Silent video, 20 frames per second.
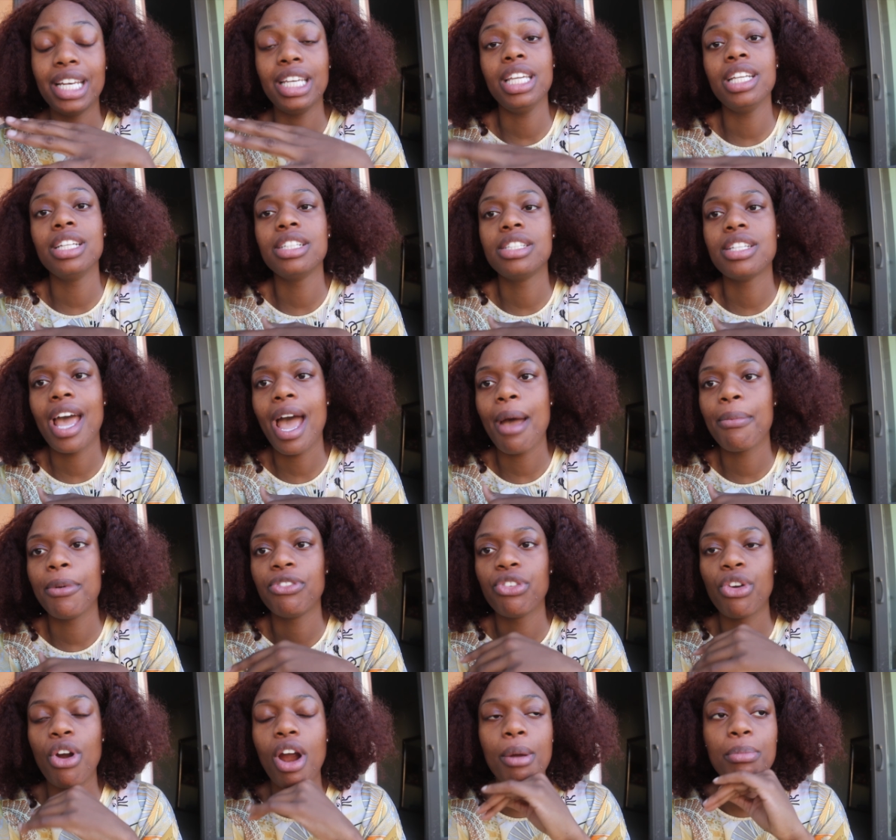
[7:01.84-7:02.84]
that needed to
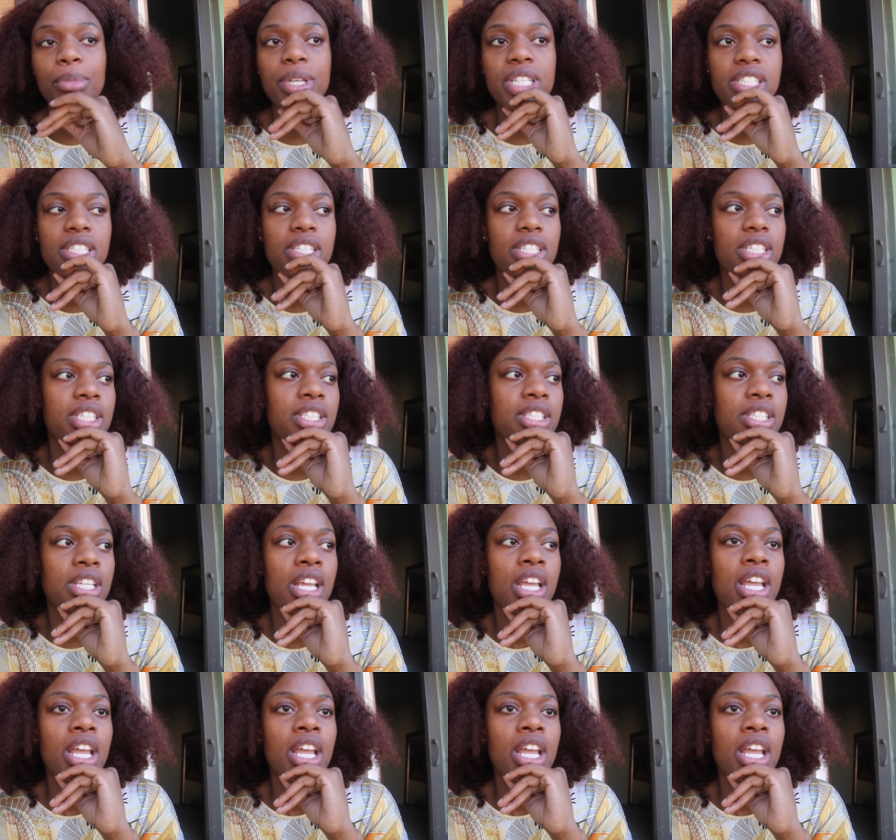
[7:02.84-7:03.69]
happen for our business